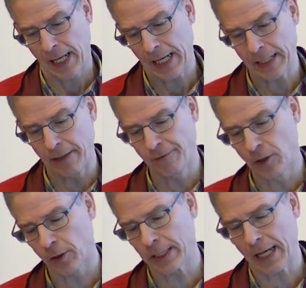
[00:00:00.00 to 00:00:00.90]
And if you
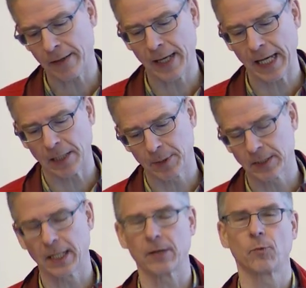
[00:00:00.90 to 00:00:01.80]
look in other
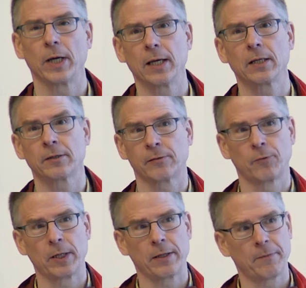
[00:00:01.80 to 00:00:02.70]
animals like whales,
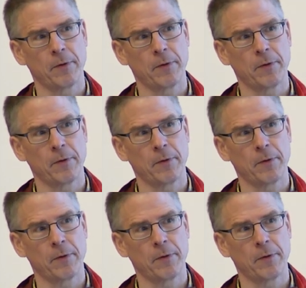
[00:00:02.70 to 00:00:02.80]
where the,